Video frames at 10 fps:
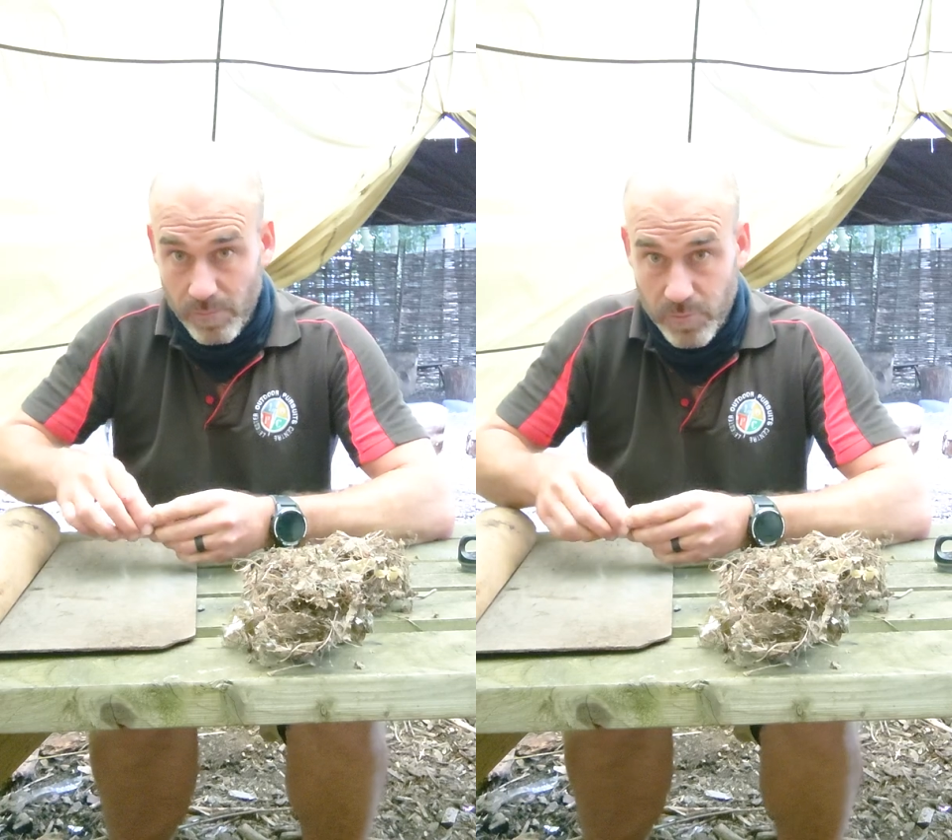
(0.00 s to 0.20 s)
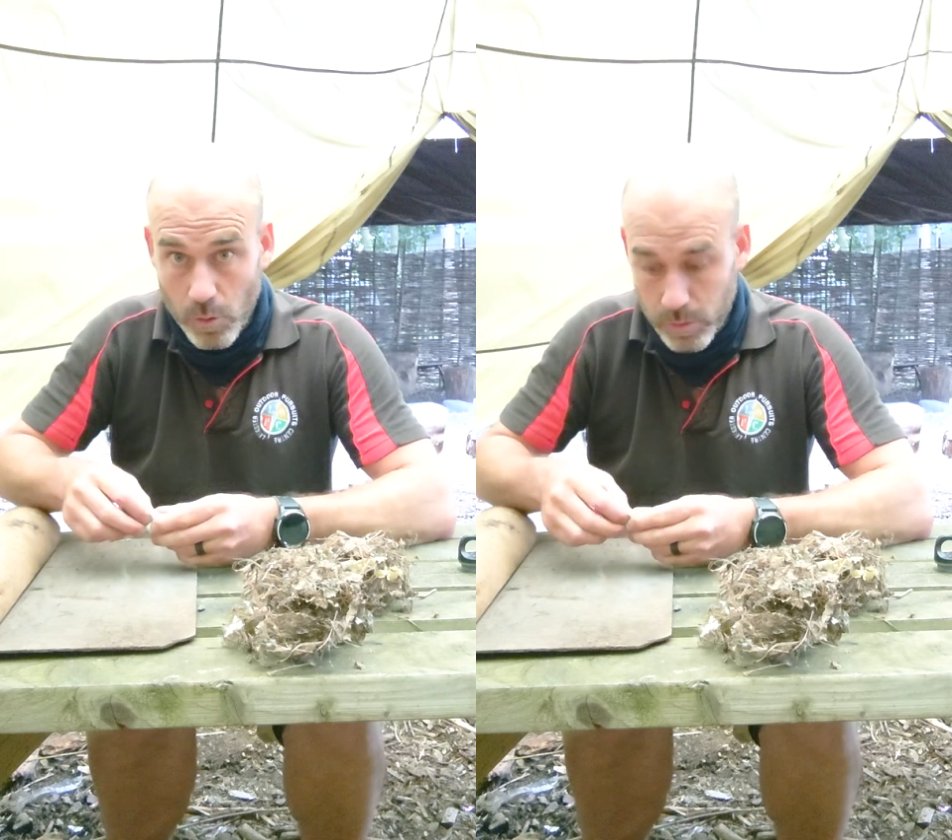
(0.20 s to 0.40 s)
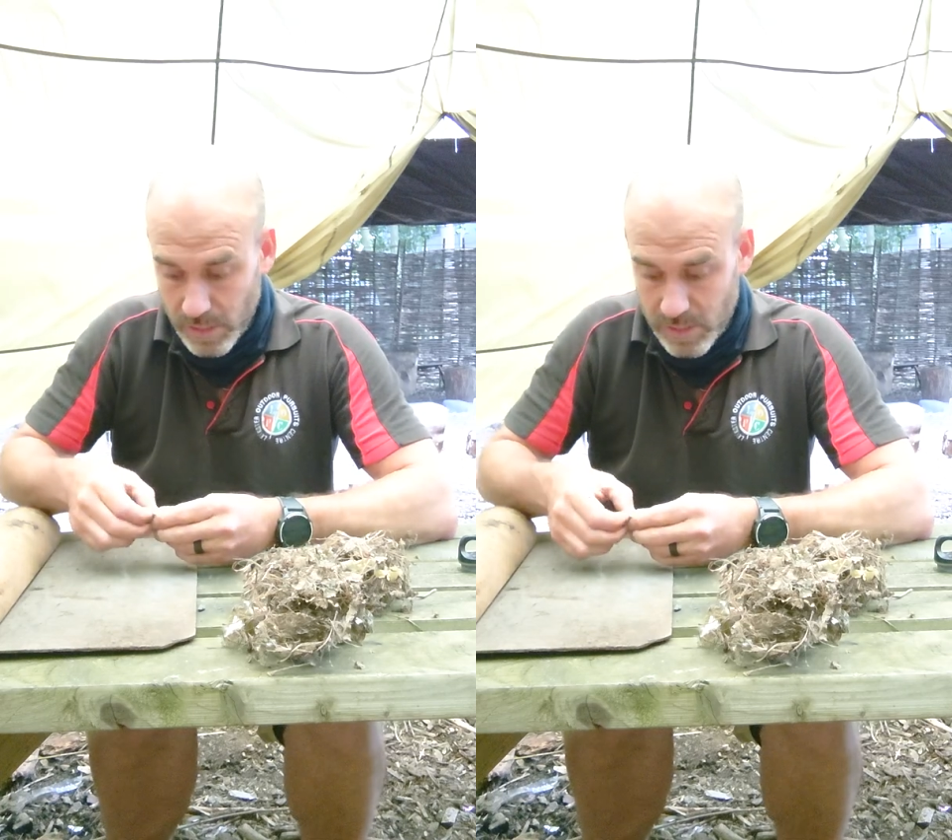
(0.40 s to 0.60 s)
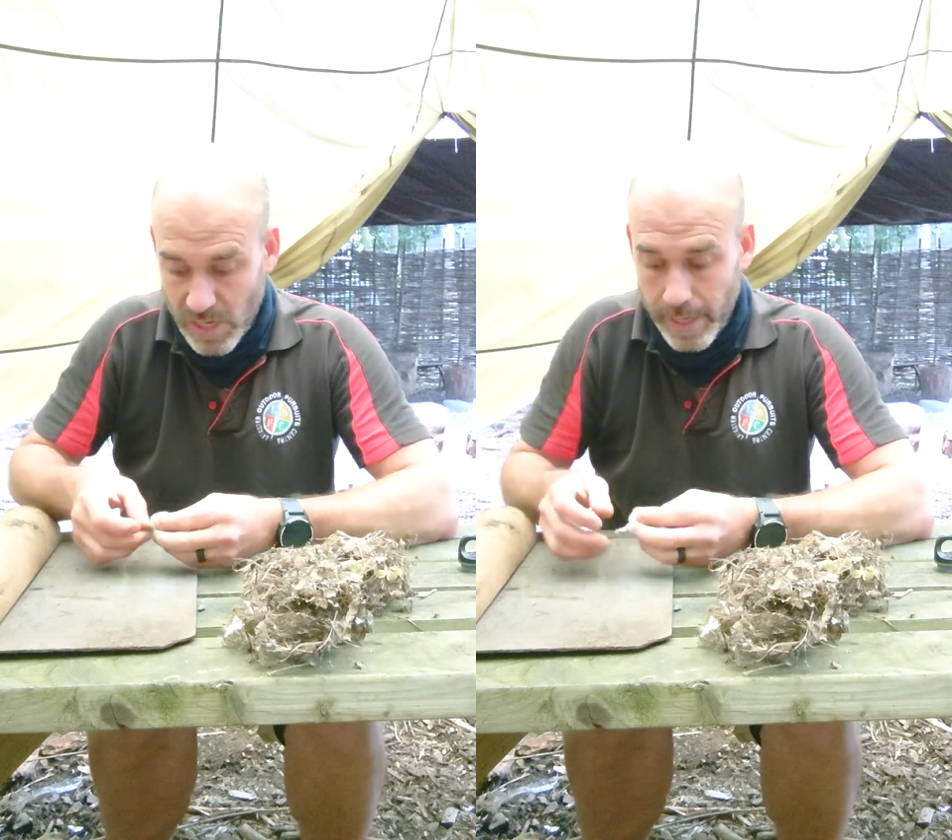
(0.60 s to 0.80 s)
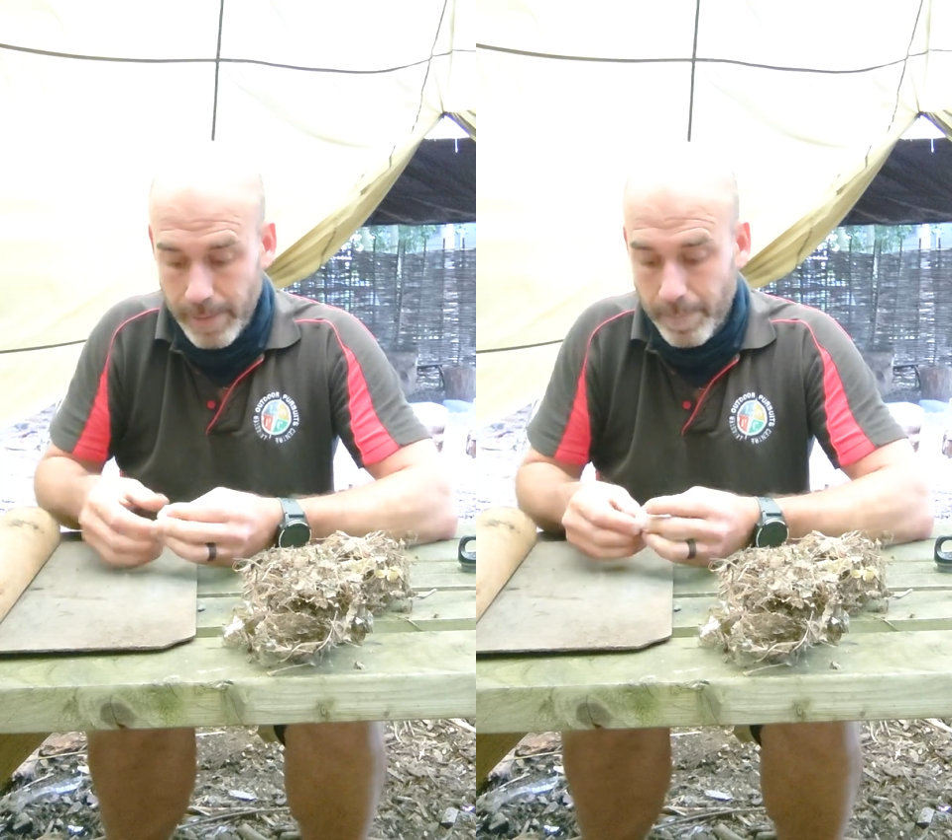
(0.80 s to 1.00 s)
I've rolled it
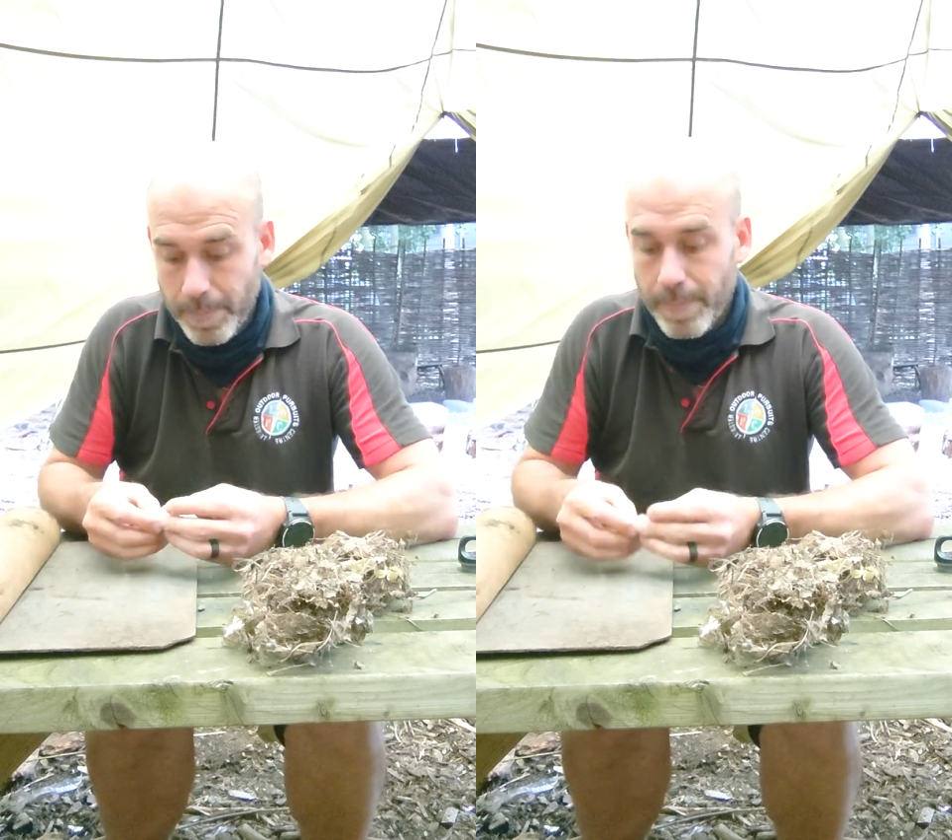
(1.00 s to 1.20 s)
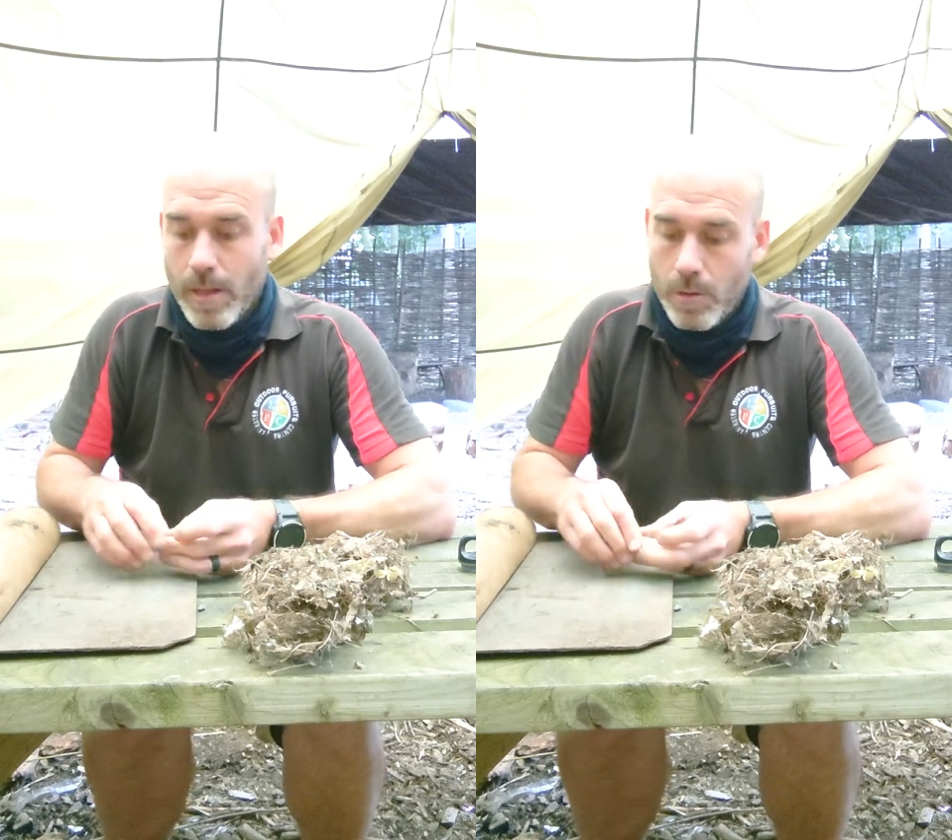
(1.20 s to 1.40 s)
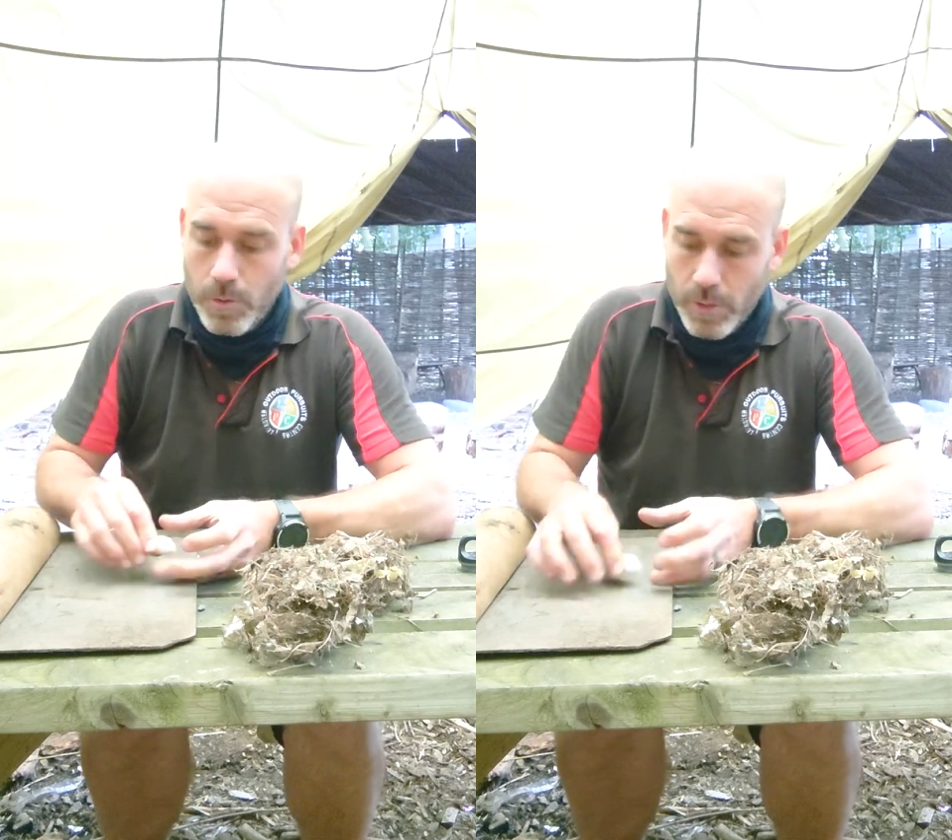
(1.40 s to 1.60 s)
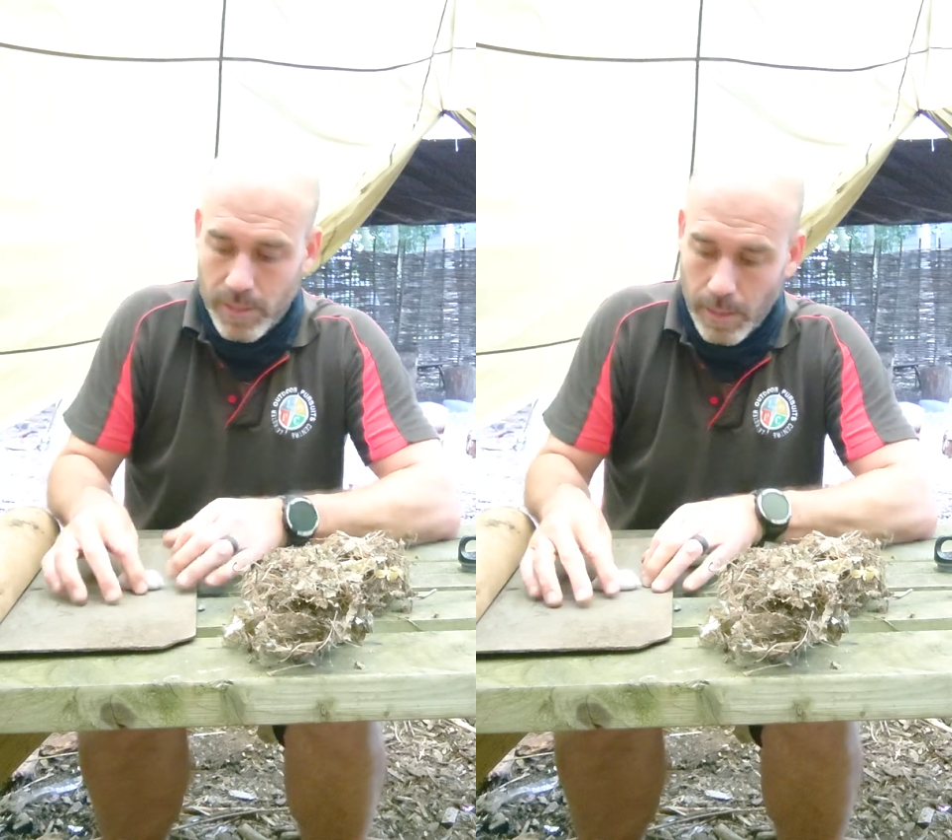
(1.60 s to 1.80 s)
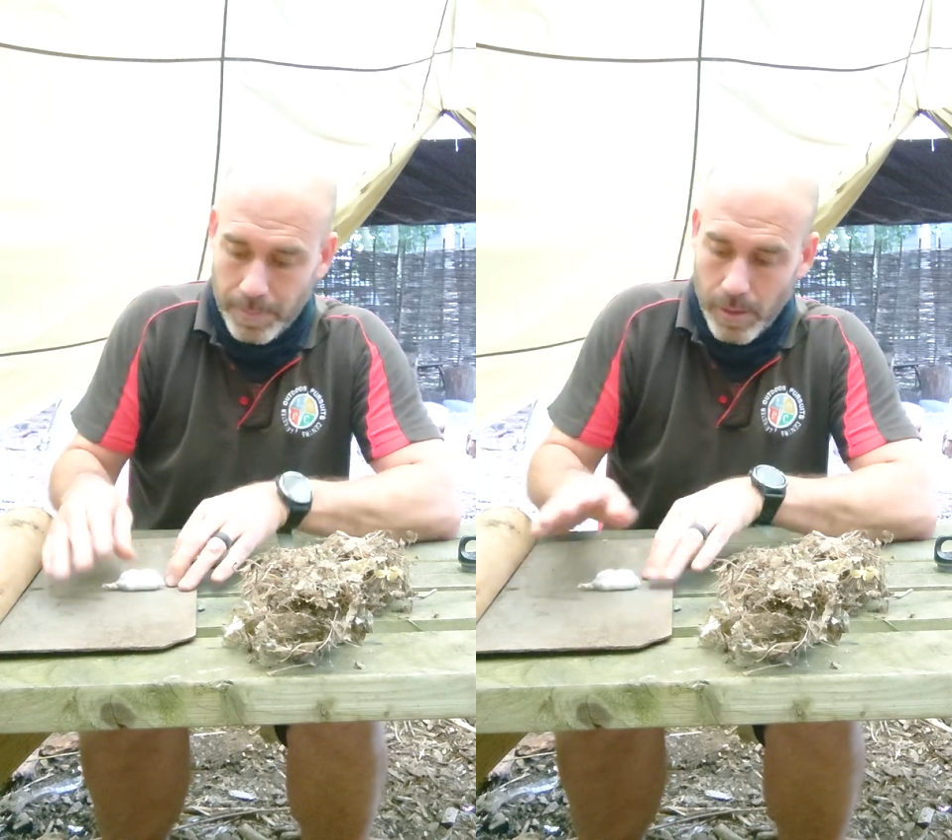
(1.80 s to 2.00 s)
tight, I'm going to do
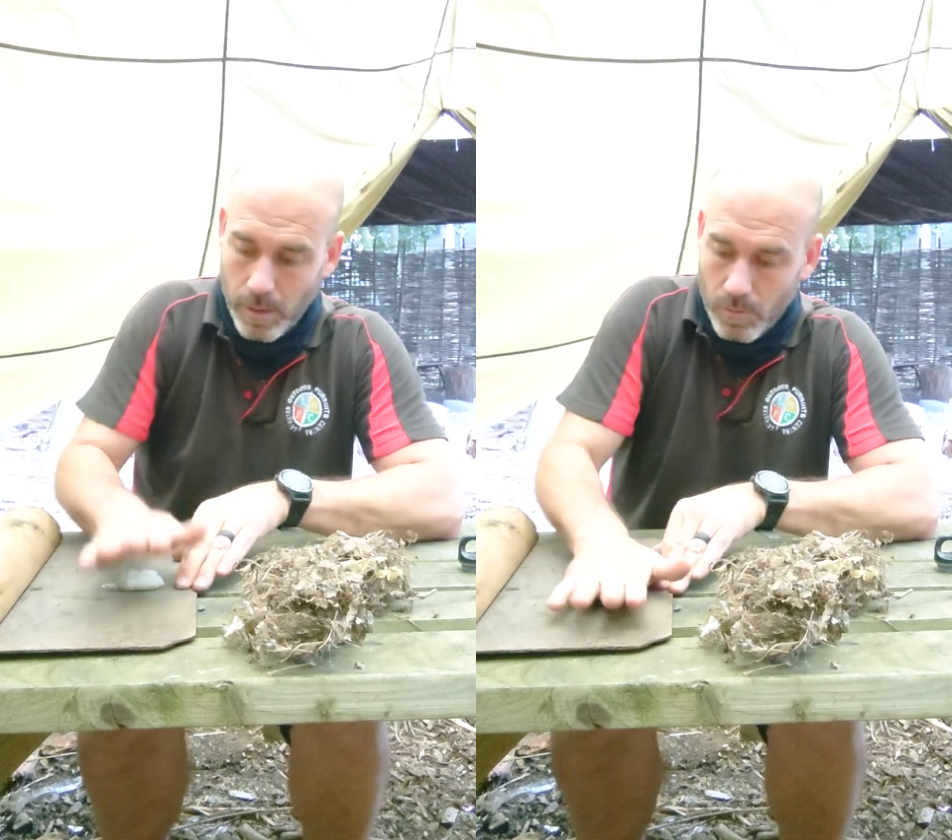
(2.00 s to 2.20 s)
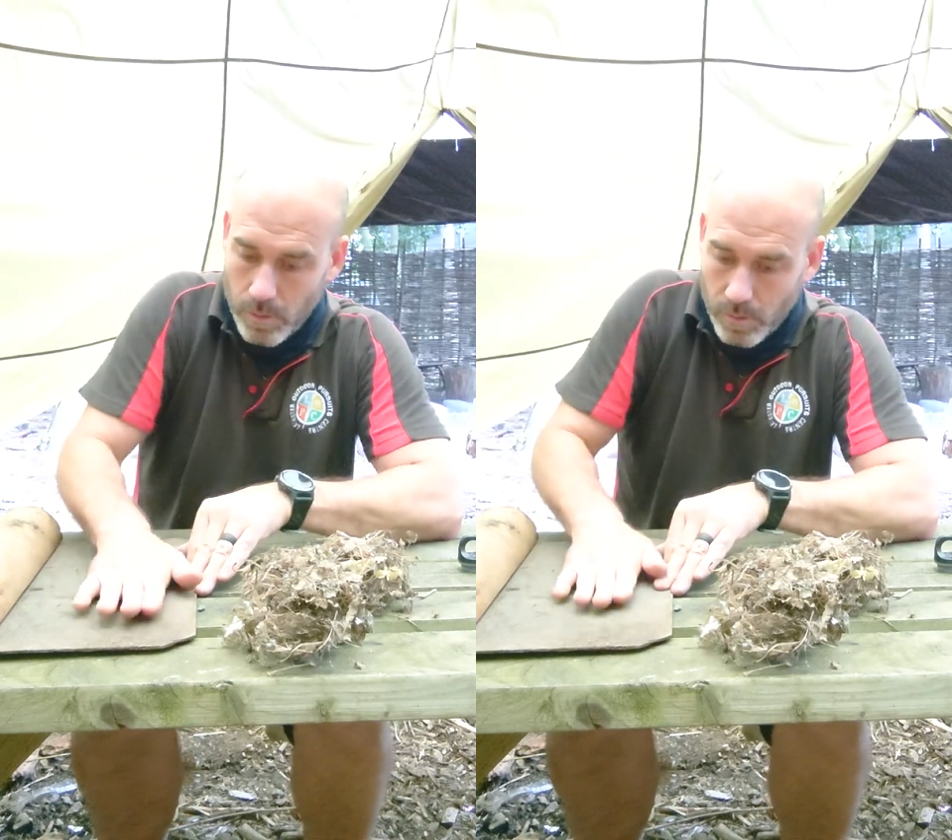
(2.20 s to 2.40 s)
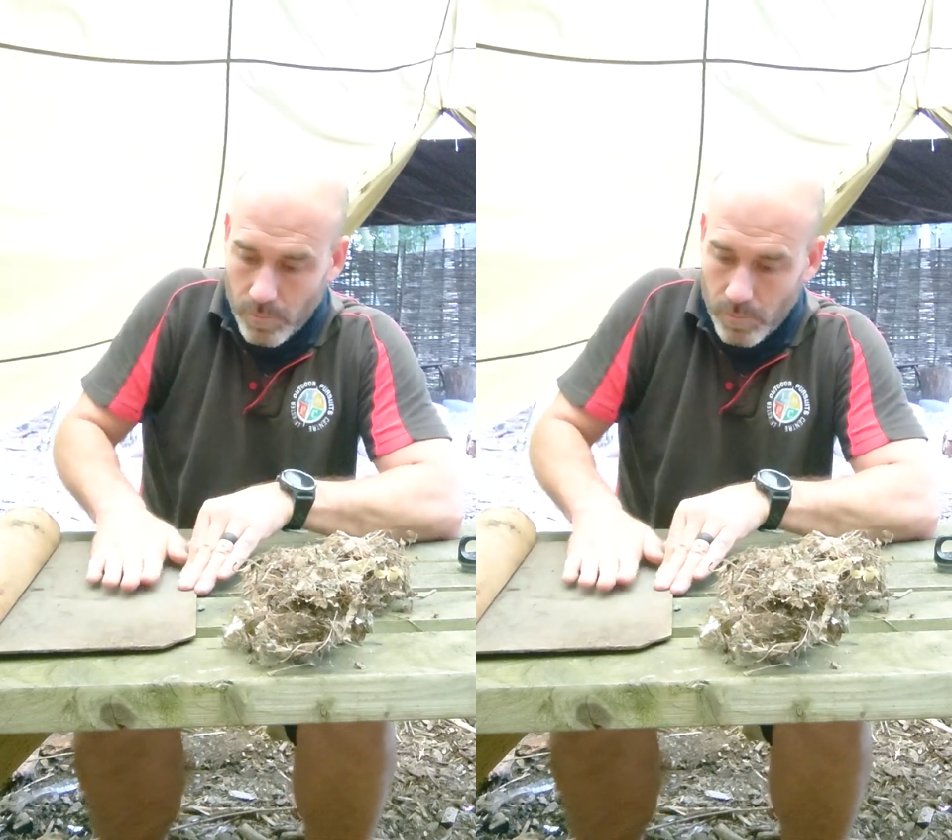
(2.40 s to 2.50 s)
a couple of little